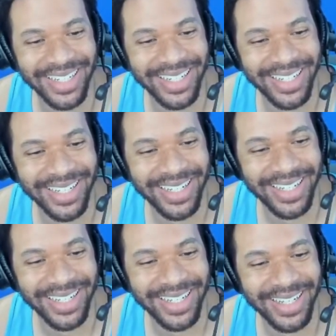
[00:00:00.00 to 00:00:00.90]

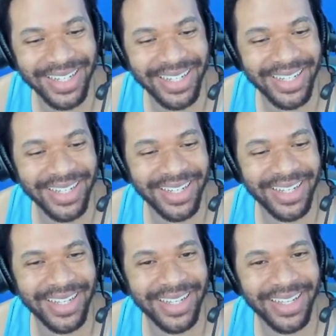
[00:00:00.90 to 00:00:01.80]

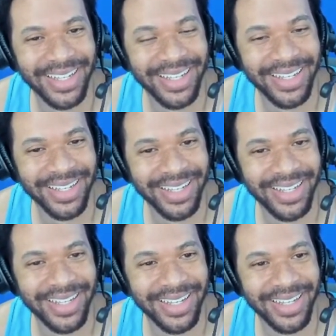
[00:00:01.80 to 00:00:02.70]

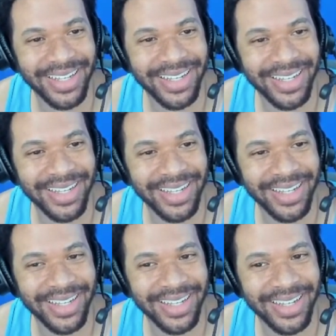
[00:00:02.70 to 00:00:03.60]

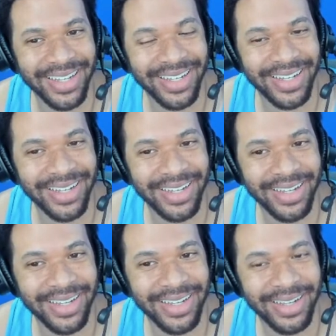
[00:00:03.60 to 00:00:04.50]

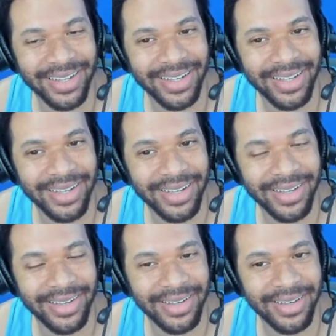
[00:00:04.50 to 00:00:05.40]

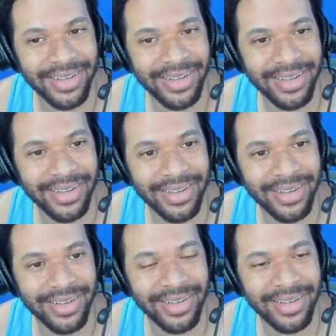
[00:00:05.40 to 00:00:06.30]
This person isn't speaking.